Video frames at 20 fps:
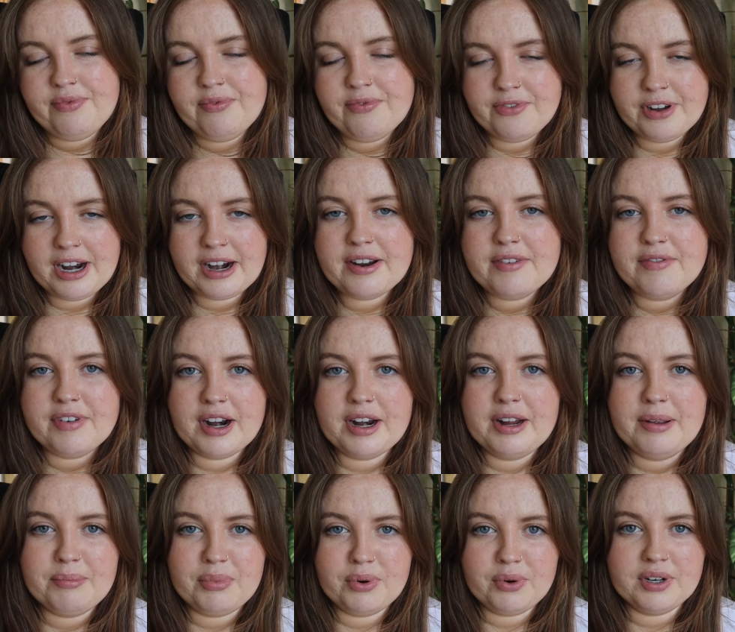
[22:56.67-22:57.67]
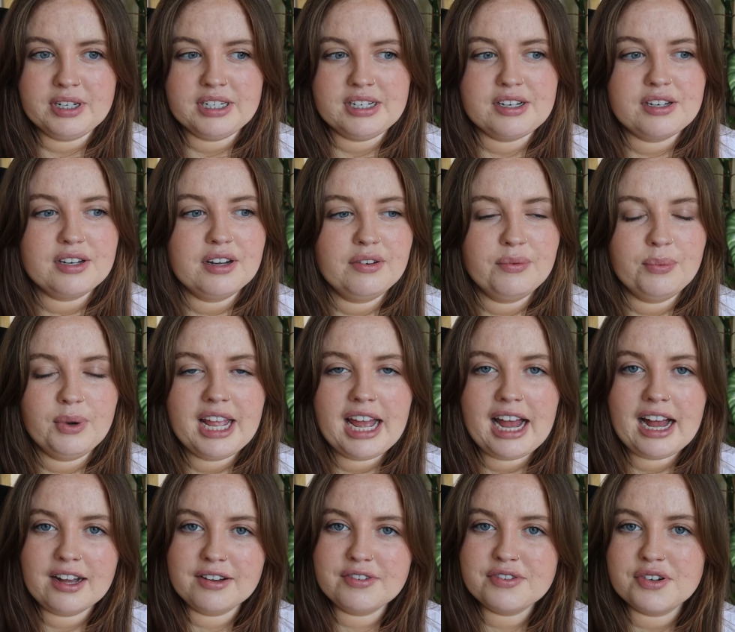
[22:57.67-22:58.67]
Very, very important. We
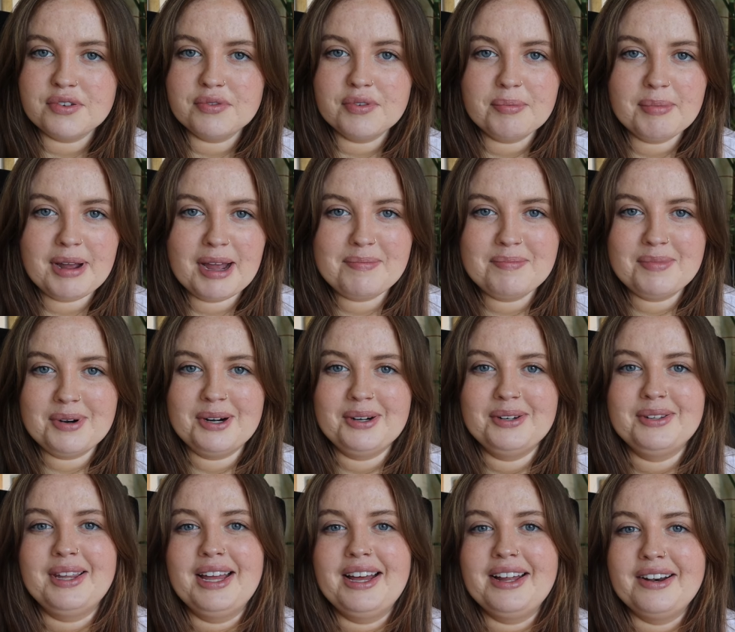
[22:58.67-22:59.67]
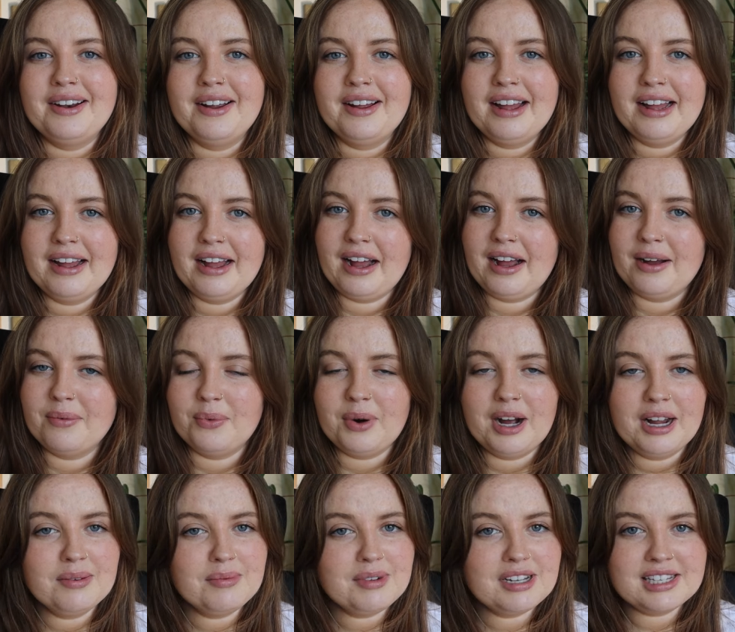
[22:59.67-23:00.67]
have to remember that
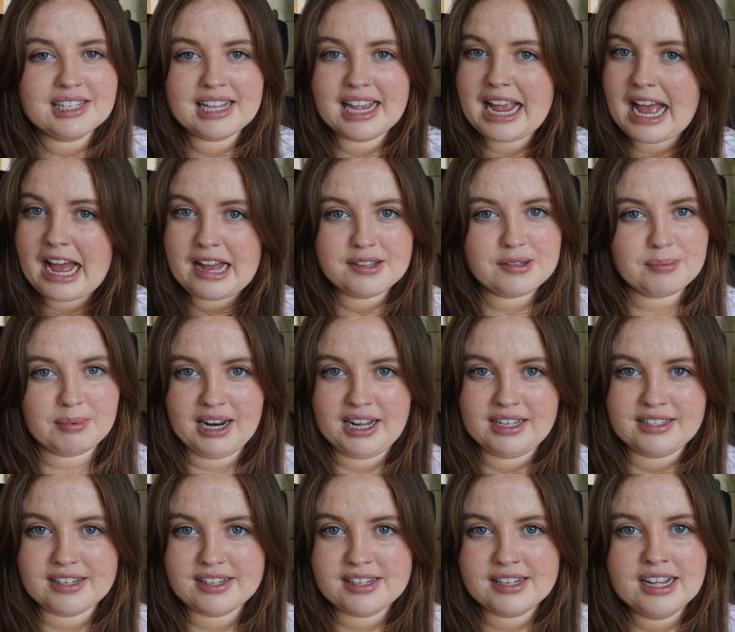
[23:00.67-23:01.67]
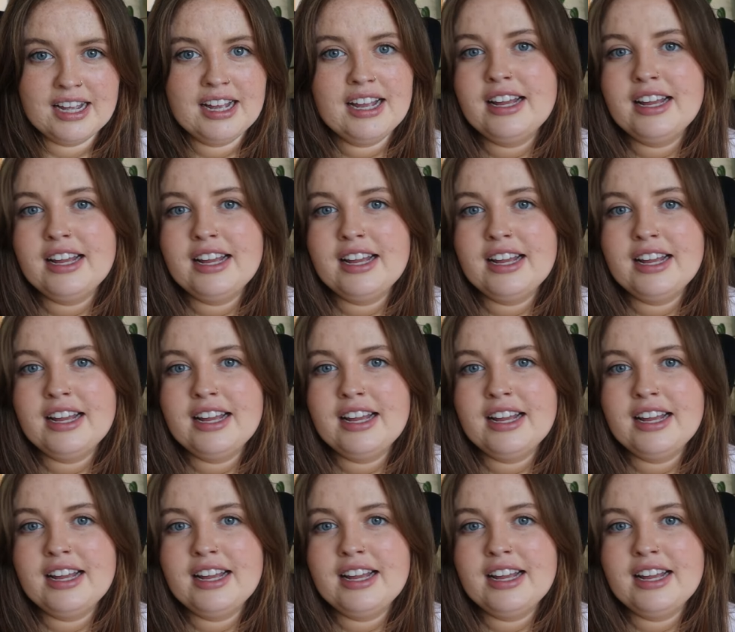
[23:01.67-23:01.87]
while we say houseplants,